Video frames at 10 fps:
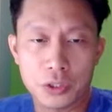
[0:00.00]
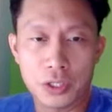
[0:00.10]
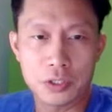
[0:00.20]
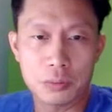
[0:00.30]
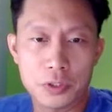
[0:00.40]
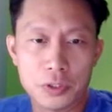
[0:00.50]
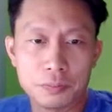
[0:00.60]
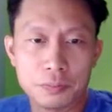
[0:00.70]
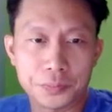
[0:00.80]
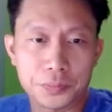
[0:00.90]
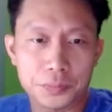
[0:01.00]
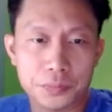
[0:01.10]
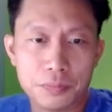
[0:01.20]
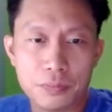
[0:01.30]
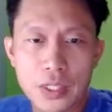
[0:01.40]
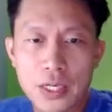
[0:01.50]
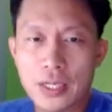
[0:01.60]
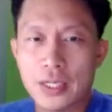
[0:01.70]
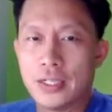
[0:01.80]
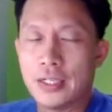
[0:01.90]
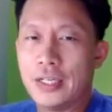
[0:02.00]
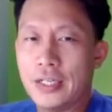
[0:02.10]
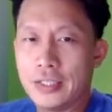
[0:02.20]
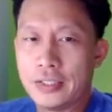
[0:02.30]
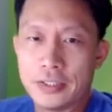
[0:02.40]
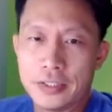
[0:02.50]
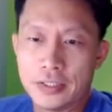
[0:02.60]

customers. And